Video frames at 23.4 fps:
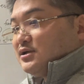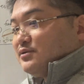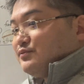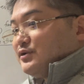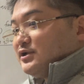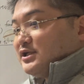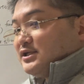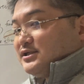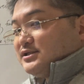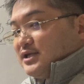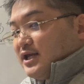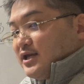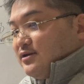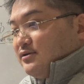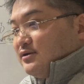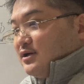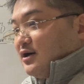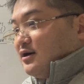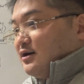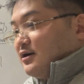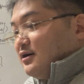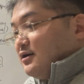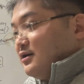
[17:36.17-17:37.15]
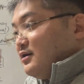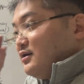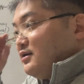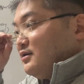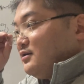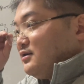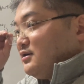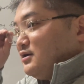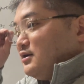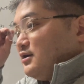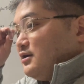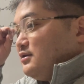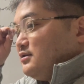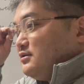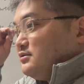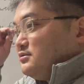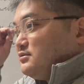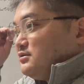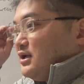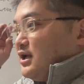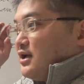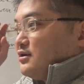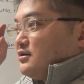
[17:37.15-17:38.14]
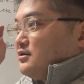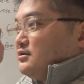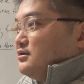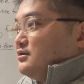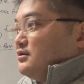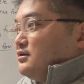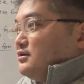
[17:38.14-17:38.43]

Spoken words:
but in like